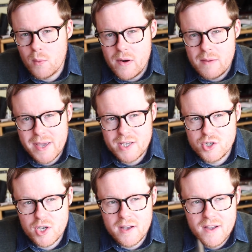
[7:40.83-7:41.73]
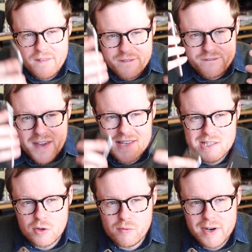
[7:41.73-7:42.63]
where it makes your
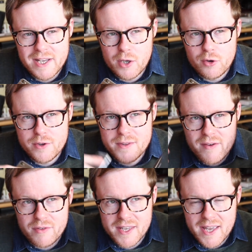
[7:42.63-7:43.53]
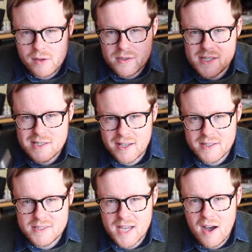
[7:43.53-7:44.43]
face look really good and everything else is
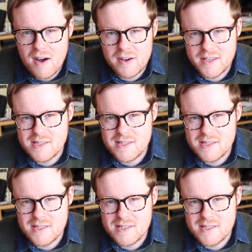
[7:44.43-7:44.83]
like dark.